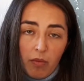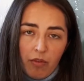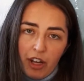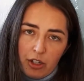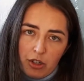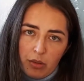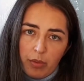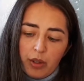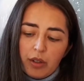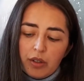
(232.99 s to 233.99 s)

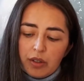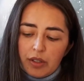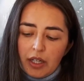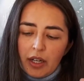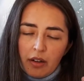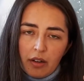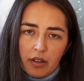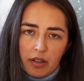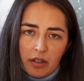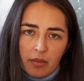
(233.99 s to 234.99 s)
vegetables and
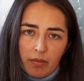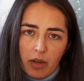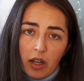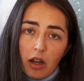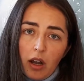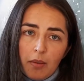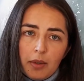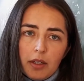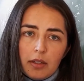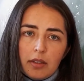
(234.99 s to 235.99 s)
like
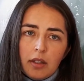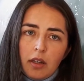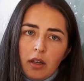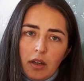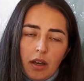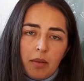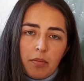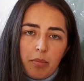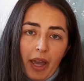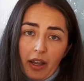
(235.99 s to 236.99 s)
hummus
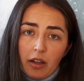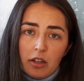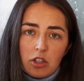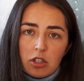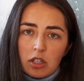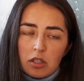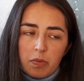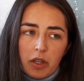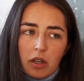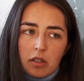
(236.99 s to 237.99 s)
packaged, just
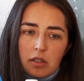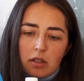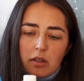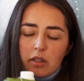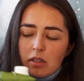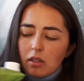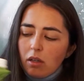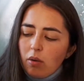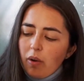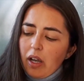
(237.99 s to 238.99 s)
because there was
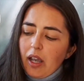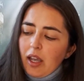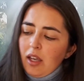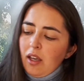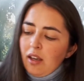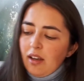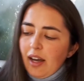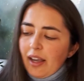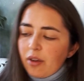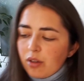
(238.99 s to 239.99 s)
no way
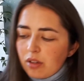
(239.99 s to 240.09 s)
I could